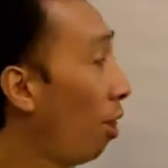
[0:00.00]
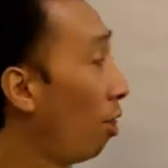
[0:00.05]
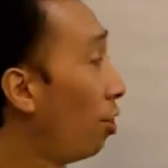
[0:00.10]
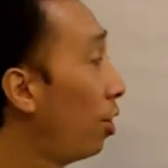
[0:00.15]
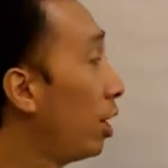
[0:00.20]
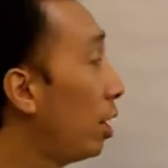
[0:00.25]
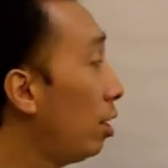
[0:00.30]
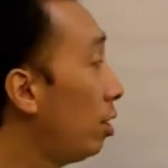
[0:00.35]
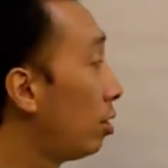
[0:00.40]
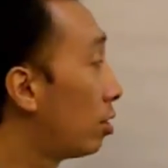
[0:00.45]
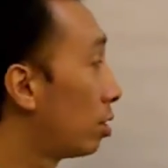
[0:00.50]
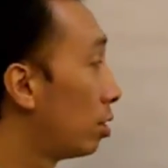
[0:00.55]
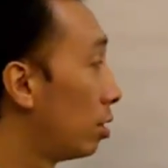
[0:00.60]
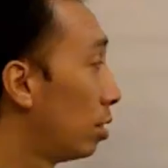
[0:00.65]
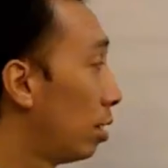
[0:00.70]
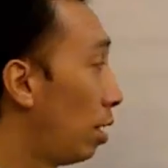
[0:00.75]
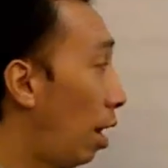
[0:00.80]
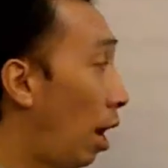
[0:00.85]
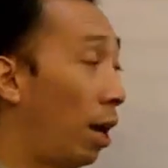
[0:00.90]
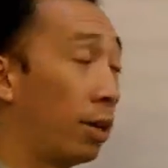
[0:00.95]
These
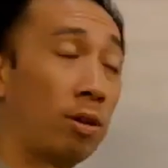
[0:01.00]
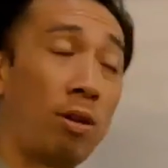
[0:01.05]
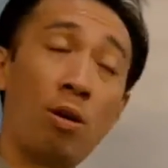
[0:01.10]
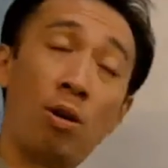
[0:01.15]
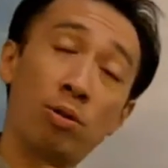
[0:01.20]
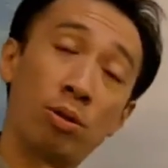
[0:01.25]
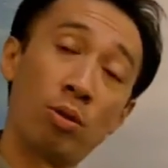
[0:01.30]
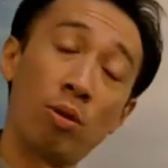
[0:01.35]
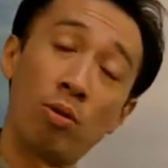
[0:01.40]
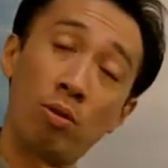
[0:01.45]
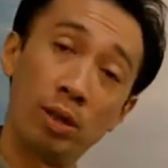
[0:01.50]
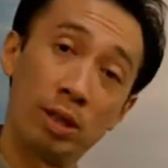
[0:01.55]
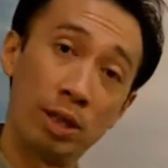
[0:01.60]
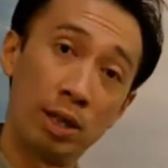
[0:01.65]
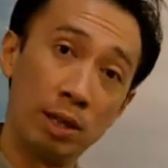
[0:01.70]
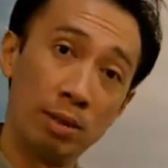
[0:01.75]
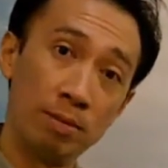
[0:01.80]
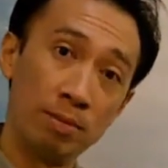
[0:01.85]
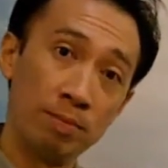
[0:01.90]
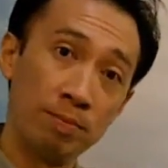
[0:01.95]
are the
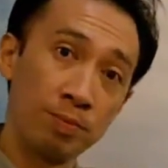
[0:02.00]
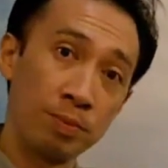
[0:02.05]
authority.